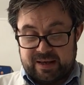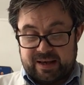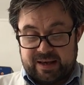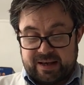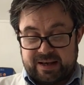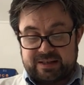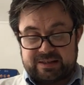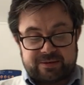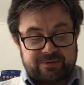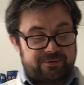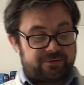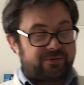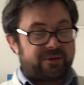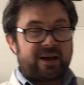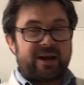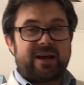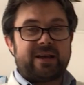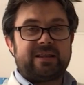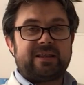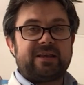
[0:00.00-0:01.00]
is
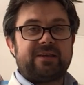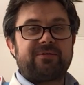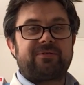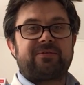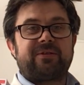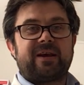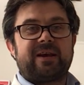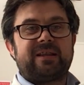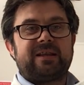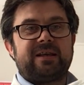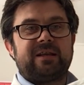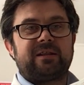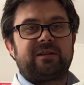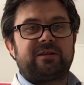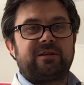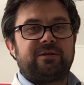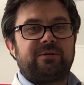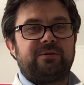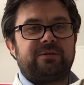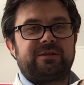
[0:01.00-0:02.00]
fairly
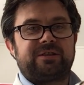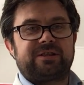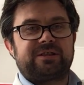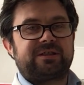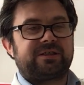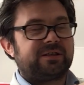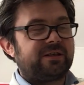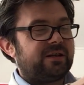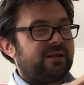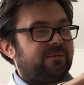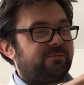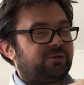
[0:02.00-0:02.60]
loose.